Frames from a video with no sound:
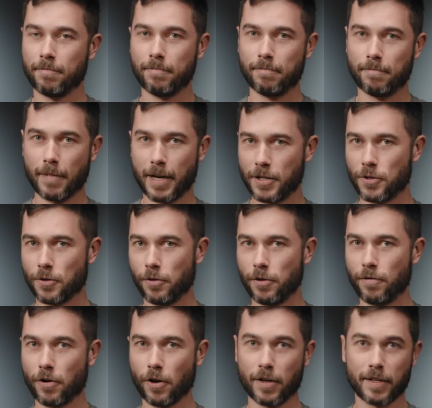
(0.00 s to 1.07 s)
make sure
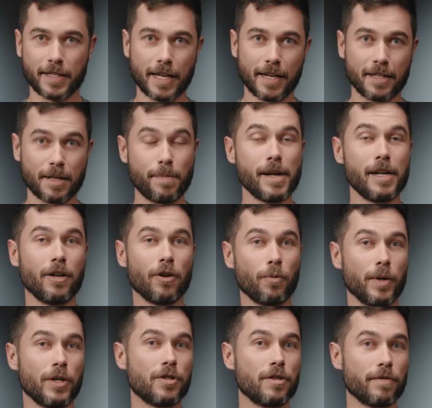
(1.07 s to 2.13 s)
you've got it set depending on
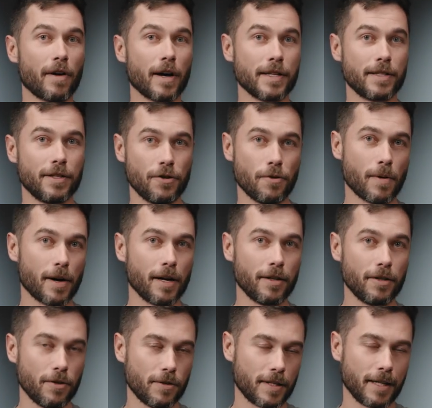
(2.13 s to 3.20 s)
which device you are
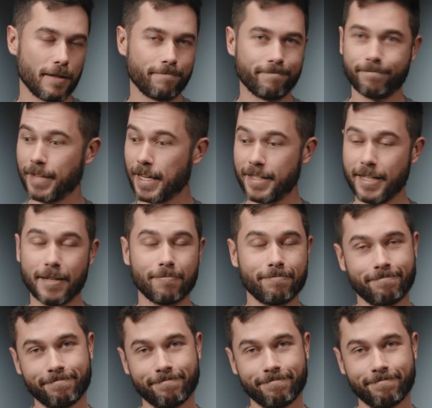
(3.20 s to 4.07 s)
using. That's it.